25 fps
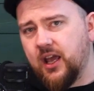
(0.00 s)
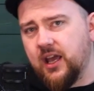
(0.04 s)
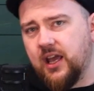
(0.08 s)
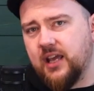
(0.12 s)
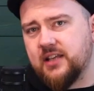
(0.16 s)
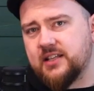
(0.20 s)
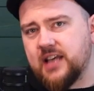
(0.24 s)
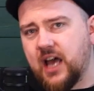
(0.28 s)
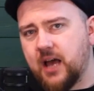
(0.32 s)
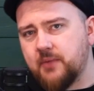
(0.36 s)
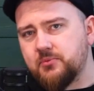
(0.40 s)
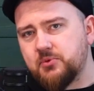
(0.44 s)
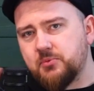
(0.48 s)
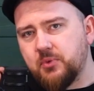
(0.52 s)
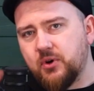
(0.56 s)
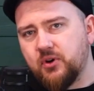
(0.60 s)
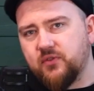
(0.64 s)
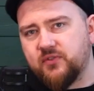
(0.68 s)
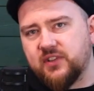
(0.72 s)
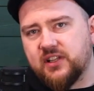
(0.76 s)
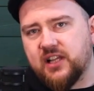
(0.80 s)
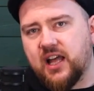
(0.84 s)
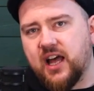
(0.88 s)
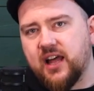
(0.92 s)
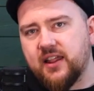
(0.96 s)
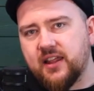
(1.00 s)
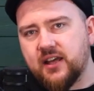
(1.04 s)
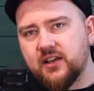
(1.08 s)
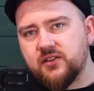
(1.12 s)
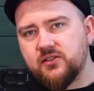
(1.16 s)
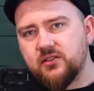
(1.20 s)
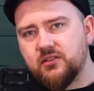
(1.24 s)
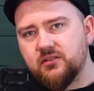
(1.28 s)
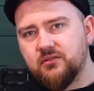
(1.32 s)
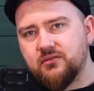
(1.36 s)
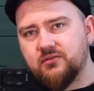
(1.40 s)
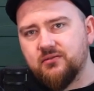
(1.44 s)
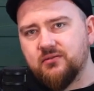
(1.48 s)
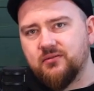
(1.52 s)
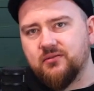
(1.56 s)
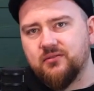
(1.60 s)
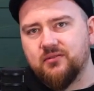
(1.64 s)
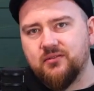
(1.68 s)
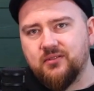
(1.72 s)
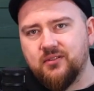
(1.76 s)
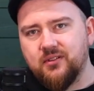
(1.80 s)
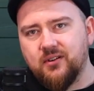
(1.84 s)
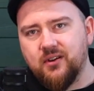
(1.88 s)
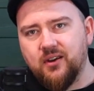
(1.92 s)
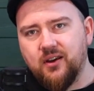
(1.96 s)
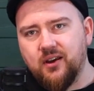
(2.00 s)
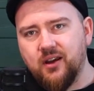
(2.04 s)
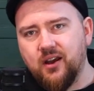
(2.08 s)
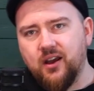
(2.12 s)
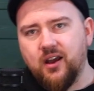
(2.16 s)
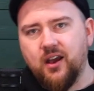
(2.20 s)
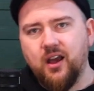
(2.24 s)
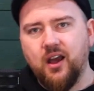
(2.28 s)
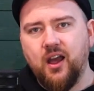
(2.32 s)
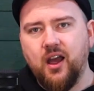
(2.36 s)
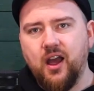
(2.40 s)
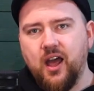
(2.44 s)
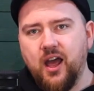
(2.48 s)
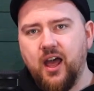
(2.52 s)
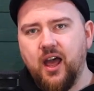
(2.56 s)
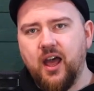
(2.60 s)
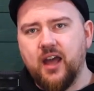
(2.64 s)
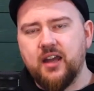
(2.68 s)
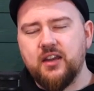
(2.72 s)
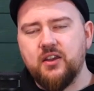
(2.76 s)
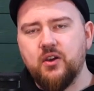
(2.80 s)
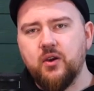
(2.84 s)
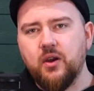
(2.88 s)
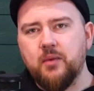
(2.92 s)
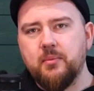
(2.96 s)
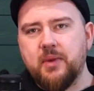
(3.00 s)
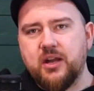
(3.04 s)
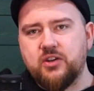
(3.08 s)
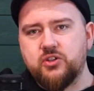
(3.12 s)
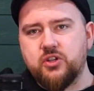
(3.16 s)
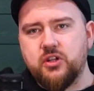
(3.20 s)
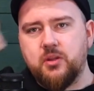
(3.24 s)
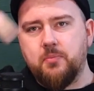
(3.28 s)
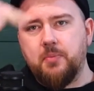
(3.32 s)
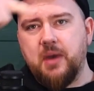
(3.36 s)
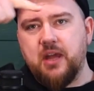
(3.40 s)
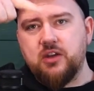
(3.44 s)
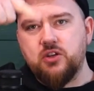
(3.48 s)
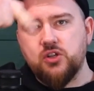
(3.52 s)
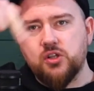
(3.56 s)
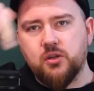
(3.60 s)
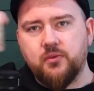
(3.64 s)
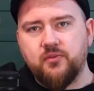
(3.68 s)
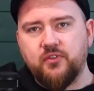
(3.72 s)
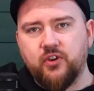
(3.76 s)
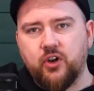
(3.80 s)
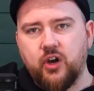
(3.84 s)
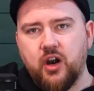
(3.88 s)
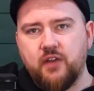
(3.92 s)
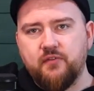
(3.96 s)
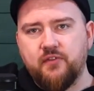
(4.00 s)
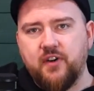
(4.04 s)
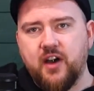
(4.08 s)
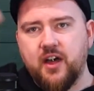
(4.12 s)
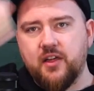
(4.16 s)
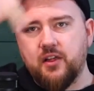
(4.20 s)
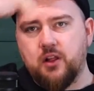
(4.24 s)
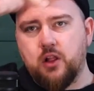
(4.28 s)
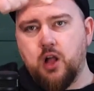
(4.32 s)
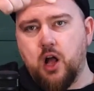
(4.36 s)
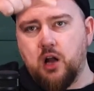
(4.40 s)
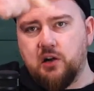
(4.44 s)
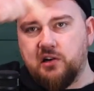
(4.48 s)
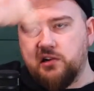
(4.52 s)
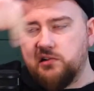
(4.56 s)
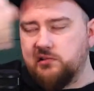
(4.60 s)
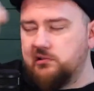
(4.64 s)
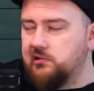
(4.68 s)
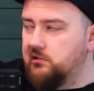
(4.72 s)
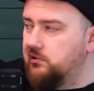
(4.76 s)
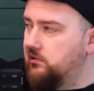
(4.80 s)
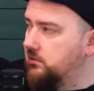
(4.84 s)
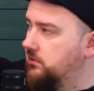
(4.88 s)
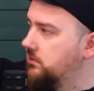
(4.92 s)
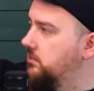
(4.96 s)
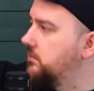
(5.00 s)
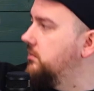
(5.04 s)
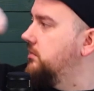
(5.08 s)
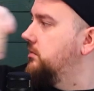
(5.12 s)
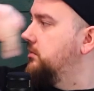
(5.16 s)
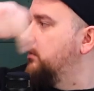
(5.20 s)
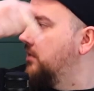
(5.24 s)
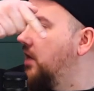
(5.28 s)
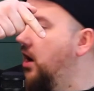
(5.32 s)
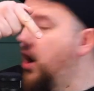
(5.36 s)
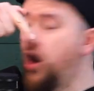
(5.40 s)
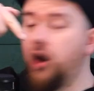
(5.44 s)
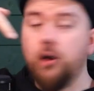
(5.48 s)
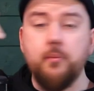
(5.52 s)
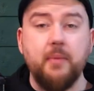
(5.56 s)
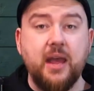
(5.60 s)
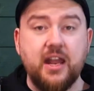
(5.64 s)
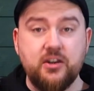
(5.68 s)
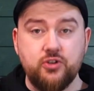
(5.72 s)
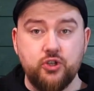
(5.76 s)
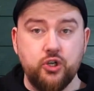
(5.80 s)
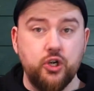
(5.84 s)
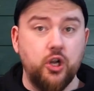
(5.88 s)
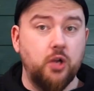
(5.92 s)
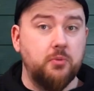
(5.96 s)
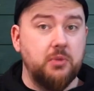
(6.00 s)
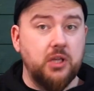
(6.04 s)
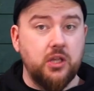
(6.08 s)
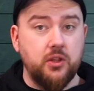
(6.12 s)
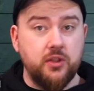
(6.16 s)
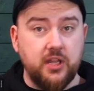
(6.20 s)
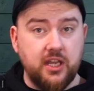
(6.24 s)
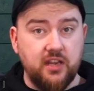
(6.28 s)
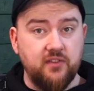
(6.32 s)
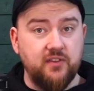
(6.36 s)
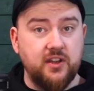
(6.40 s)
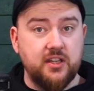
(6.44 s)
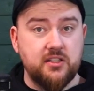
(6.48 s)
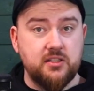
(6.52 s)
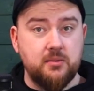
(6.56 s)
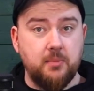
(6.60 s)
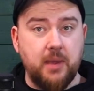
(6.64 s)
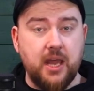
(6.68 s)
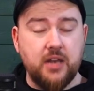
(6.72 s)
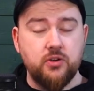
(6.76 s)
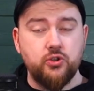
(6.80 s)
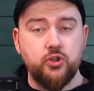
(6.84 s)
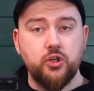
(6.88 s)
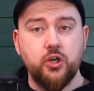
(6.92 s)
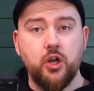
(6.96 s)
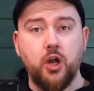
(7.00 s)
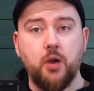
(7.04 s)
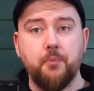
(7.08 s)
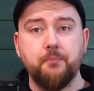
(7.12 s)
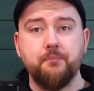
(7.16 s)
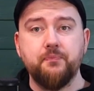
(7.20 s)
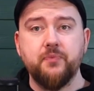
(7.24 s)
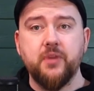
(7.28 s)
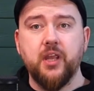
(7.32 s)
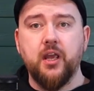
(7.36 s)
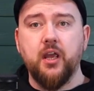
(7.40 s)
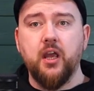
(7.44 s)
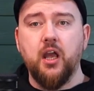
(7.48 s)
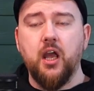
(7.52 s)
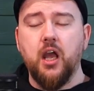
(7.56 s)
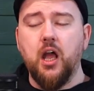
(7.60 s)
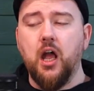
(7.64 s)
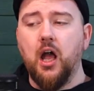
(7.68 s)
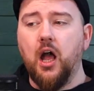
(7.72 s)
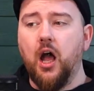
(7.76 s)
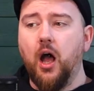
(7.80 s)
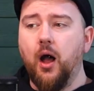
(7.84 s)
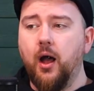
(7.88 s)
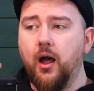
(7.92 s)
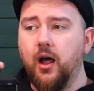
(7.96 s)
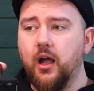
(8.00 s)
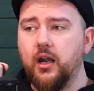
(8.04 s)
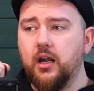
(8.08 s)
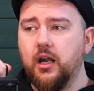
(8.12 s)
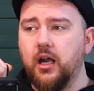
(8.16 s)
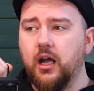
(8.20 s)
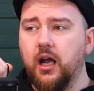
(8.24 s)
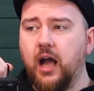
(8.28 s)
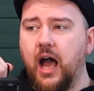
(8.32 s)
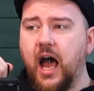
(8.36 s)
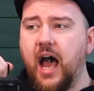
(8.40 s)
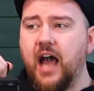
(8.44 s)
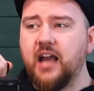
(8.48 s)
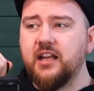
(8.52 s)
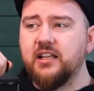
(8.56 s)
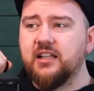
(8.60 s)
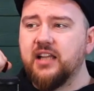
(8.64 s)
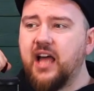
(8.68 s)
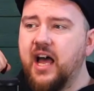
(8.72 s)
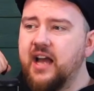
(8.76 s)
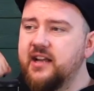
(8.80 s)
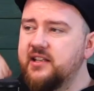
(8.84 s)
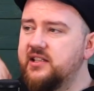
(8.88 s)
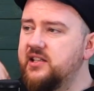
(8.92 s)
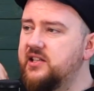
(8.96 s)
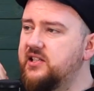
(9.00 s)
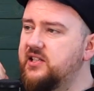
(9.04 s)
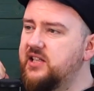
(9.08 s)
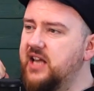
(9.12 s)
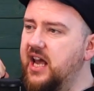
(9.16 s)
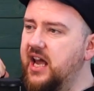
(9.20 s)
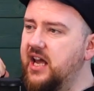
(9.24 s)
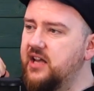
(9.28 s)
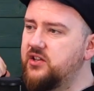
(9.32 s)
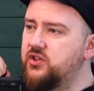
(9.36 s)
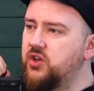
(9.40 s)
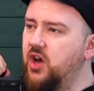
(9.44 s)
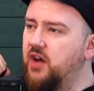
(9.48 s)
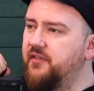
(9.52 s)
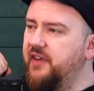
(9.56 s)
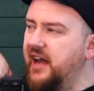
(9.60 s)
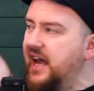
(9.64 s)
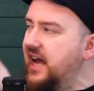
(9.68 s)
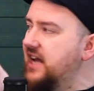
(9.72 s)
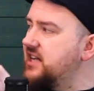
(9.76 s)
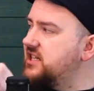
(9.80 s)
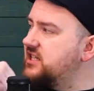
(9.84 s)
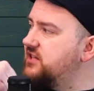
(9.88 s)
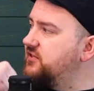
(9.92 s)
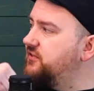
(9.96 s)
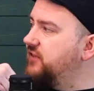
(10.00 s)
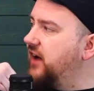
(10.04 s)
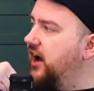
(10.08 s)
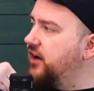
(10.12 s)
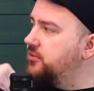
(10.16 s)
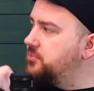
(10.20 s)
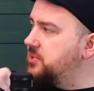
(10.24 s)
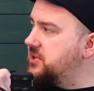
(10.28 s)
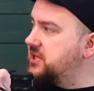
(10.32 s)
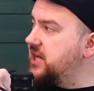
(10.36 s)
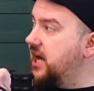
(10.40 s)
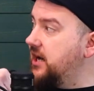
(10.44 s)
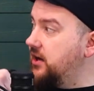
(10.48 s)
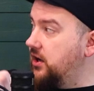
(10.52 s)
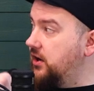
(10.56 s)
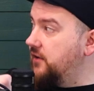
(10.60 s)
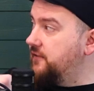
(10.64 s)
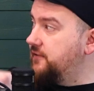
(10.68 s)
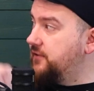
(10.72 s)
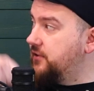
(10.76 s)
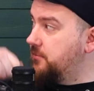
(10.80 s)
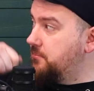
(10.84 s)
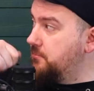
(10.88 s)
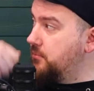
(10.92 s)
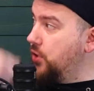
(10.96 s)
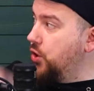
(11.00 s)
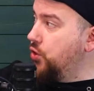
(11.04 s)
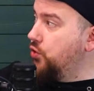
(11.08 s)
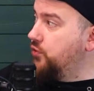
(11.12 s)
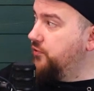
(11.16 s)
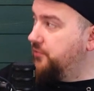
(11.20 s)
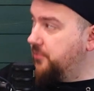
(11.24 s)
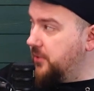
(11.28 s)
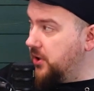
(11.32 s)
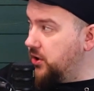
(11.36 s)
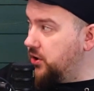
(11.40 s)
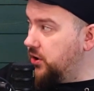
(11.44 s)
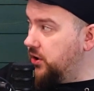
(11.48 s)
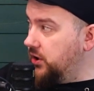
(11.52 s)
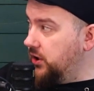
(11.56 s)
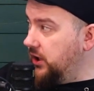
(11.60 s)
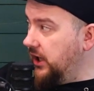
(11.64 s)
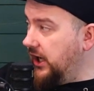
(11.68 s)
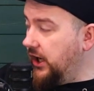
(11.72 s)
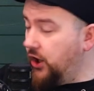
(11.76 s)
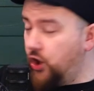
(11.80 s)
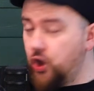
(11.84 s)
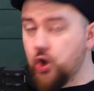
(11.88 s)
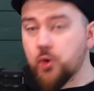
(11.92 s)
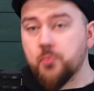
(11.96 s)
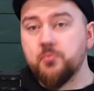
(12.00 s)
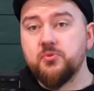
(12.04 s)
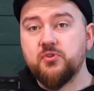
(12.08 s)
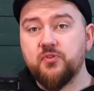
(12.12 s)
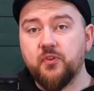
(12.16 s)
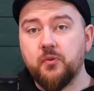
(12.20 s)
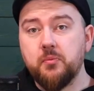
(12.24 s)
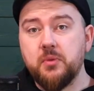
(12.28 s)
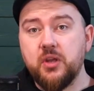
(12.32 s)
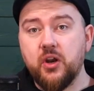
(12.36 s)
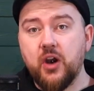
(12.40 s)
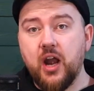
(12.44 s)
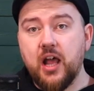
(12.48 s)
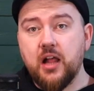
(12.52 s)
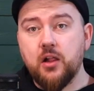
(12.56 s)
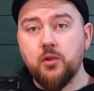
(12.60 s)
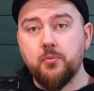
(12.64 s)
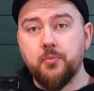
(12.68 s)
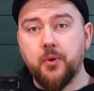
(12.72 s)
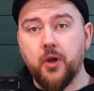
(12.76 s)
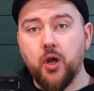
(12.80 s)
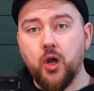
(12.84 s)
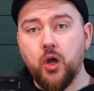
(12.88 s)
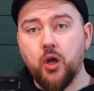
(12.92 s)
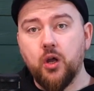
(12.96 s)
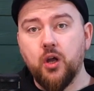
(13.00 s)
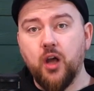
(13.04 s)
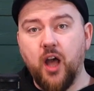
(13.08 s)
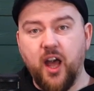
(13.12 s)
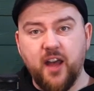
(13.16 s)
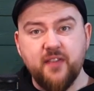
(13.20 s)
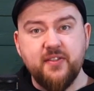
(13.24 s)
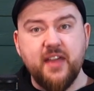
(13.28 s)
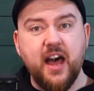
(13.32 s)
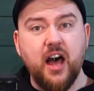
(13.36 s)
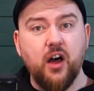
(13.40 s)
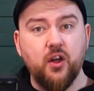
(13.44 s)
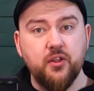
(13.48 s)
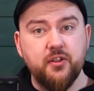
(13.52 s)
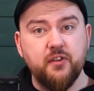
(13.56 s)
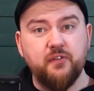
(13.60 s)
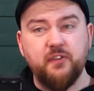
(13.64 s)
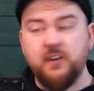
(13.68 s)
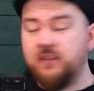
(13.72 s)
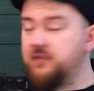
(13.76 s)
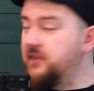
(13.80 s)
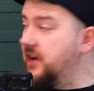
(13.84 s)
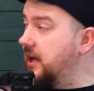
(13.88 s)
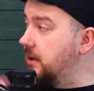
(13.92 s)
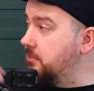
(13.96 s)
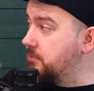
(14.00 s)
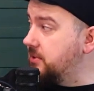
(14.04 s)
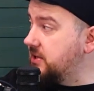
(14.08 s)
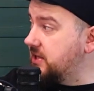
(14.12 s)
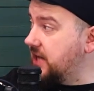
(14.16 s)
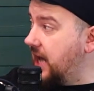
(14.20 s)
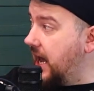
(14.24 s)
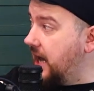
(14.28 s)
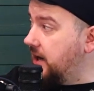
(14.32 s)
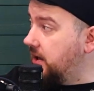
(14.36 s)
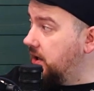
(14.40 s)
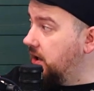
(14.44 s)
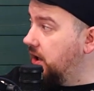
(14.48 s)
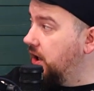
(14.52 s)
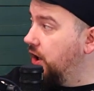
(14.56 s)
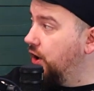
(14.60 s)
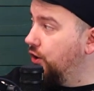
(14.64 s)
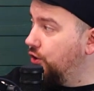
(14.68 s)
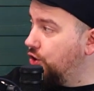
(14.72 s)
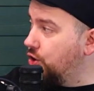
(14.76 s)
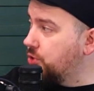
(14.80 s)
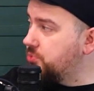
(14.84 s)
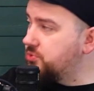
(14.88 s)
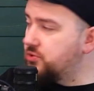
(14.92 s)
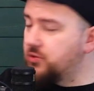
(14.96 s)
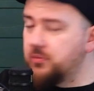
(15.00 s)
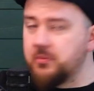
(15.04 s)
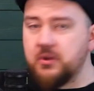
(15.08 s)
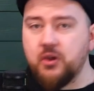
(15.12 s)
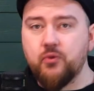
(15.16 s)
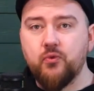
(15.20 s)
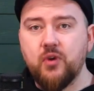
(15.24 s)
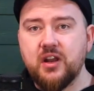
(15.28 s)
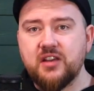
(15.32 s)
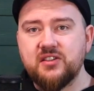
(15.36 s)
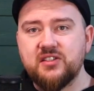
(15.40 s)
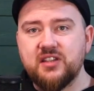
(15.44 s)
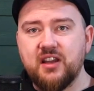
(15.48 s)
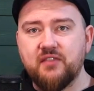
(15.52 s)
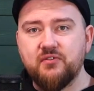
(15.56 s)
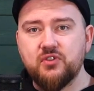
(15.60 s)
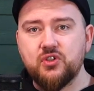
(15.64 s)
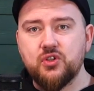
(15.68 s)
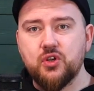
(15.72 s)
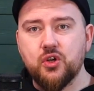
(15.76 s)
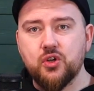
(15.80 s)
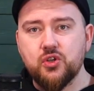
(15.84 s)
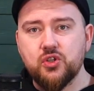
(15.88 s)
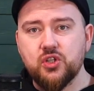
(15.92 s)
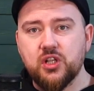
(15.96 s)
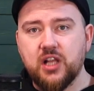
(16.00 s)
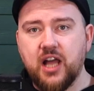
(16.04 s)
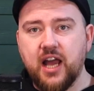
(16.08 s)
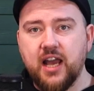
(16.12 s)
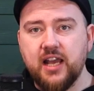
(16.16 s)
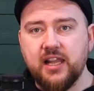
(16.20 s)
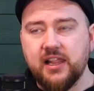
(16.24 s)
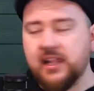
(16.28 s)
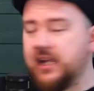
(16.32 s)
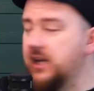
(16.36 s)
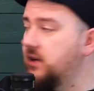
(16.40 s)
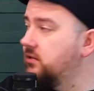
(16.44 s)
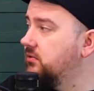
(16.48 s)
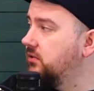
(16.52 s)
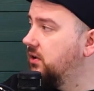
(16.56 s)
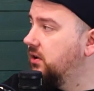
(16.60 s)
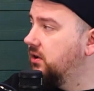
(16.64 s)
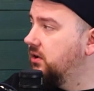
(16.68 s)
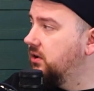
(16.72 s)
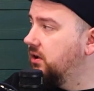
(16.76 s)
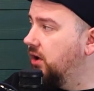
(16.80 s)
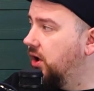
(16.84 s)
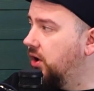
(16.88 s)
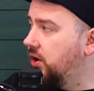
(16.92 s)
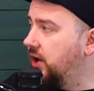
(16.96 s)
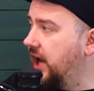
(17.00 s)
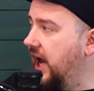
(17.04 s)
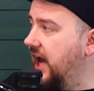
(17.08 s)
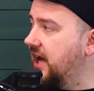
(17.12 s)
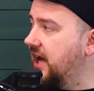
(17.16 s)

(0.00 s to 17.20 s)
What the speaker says: his arm's moving like this. Mm-hmm. And you imagine the pendulum of a grandfather clock, or a metronome, you can think of it as a metronome. I'd like to say sort of 85% of the movement comes from your elbow, and that other 15% comes from your wrist ever so slightly. Okay,